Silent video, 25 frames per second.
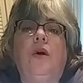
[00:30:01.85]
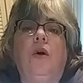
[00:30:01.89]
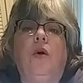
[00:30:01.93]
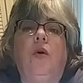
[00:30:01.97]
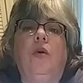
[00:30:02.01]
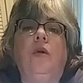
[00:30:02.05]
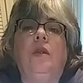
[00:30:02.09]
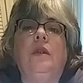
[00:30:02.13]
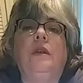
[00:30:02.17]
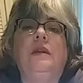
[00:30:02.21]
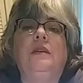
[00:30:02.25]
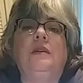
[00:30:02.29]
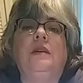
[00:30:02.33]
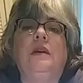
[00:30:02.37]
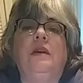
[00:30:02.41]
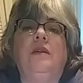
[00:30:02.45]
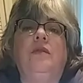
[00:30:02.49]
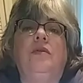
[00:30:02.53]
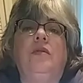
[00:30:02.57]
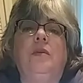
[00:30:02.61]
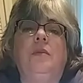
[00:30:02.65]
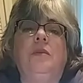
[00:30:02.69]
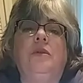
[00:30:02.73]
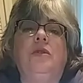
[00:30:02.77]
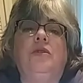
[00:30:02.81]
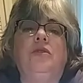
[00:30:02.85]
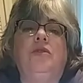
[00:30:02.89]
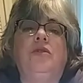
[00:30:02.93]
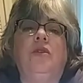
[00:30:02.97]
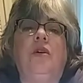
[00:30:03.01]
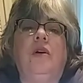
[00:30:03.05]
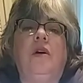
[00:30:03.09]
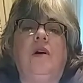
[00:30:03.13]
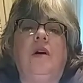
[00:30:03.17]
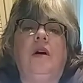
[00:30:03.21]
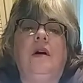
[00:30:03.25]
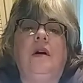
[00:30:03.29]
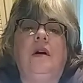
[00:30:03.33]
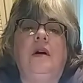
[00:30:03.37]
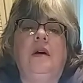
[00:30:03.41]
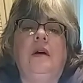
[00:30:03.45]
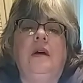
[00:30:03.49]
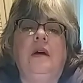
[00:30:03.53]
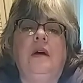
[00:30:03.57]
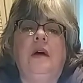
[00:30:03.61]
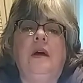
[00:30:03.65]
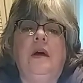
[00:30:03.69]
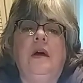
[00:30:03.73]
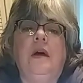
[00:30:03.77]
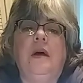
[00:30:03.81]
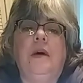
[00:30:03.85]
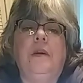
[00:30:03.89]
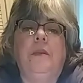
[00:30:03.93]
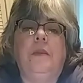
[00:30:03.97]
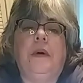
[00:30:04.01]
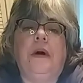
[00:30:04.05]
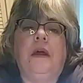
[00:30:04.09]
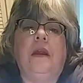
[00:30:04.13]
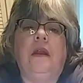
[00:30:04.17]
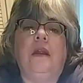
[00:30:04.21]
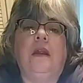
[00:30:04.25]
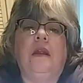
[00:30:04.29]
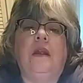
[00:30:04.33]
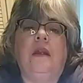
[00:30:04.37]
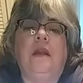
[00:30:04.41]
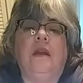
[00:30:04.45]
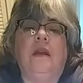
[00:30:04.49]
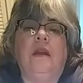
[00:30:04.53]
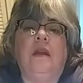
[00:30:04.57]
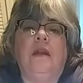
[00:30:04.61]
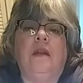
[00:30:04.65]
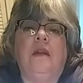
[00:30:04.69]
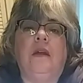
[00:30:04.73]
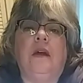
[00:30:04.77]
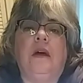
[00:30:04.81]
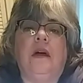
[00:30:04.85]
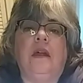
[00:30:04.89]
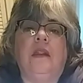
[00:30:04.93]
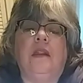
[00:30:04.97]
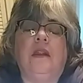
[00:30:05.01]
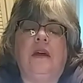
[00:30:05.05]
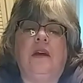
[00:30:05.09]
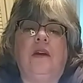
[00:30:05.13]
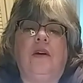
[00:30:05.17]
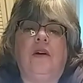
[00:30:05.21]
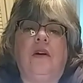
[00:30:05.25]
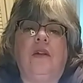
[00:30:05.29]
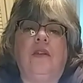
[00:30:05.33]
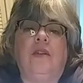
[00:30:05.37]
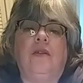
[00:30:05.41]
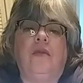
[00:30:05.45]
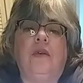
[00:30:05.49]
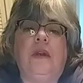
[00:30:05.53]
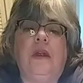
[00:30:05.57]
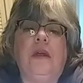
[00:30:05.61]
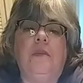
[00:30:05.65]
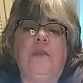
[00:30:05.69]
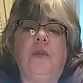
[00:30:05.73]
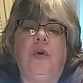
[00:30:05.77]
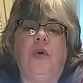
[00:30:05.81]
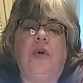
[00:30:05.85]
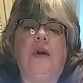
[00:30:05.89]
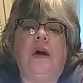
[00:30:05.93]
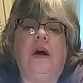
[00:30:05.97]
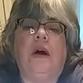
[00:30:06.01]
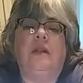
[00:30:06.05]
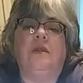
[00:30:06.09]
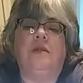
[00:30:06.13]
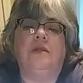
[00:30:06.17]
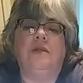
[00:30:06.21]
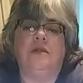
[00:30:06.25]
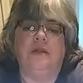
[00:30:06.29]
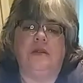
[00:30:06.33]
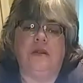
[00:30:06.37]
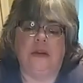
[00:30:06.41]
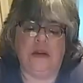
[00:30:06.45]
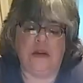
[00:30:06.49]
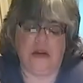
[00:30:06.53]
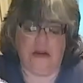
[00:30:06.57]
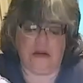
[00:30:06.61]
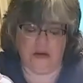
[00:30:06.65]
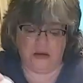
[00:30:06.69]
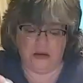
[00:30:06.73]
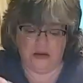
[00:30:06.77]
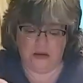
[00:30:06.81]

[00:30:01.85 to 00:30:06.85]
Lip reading: hole in its head from the straw. But I like all the rainbow colors in it.